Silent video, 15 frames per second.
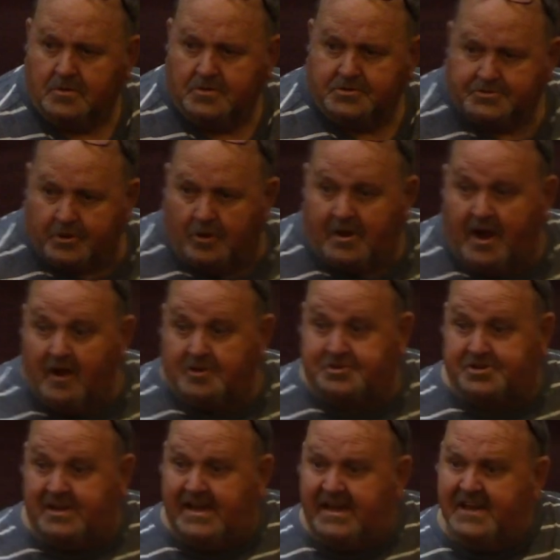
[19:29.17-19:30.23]
So here
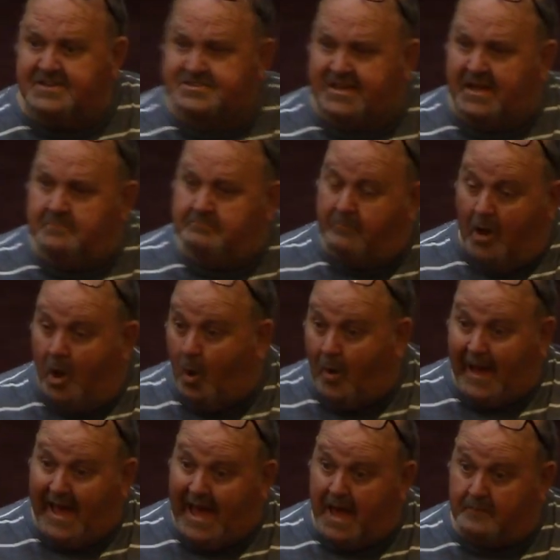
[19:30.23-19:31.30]
she is in
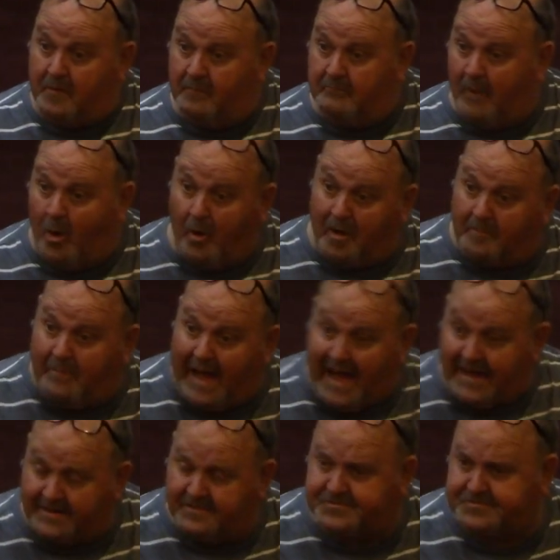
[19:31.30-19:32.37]
Moab, a
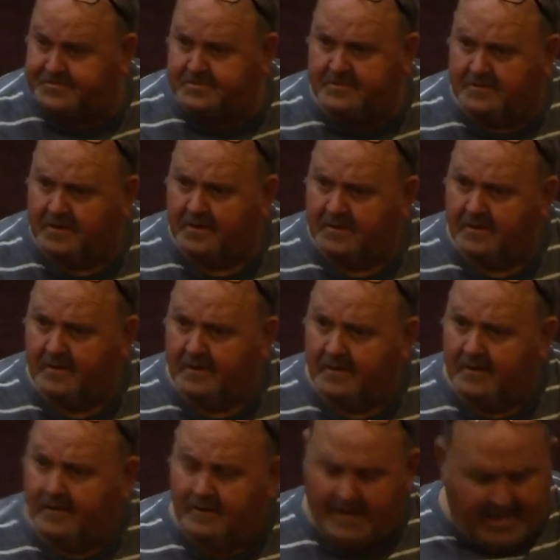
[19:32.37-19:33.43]
Moabitess,
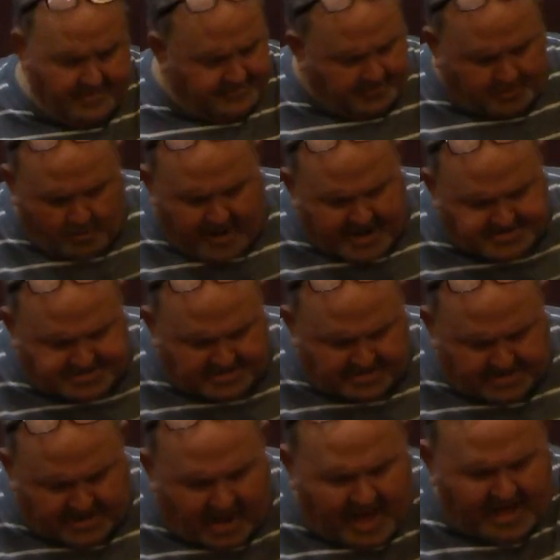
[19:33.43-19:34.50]
and the grace
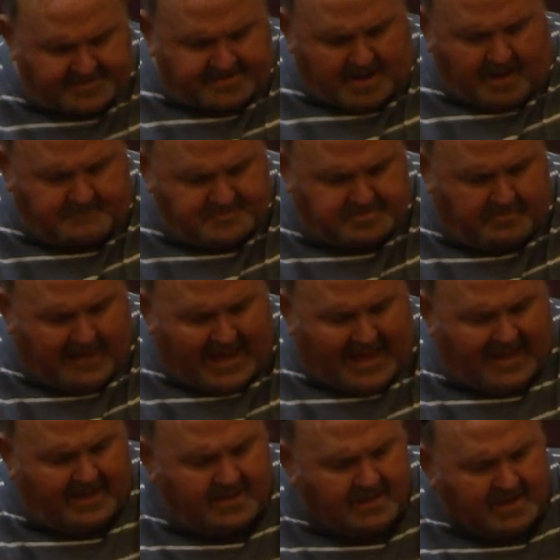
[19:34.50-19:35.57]
of God comes
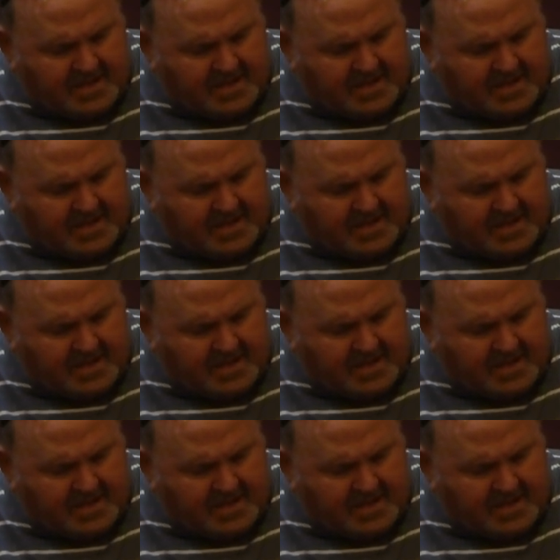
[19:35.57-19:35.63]
by.